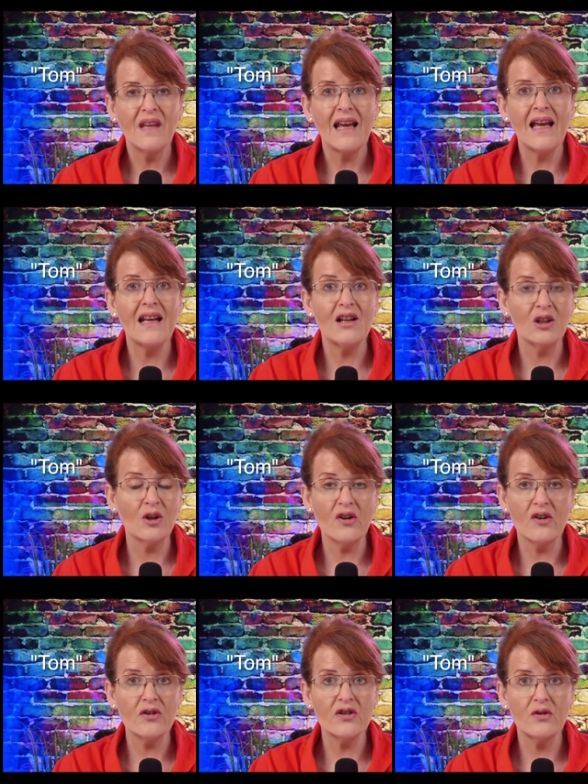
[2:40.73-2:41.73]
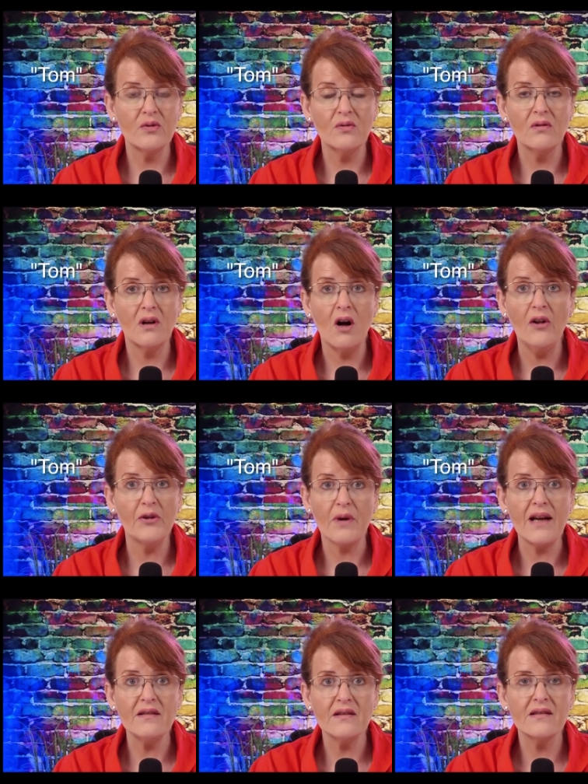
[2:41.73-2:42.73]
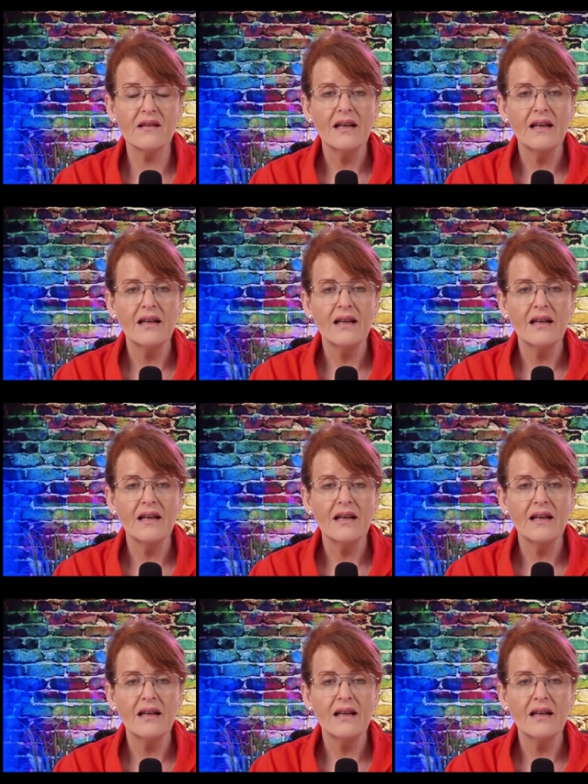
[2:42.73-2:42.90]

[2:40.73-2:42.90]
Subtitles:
an alerter to all threats,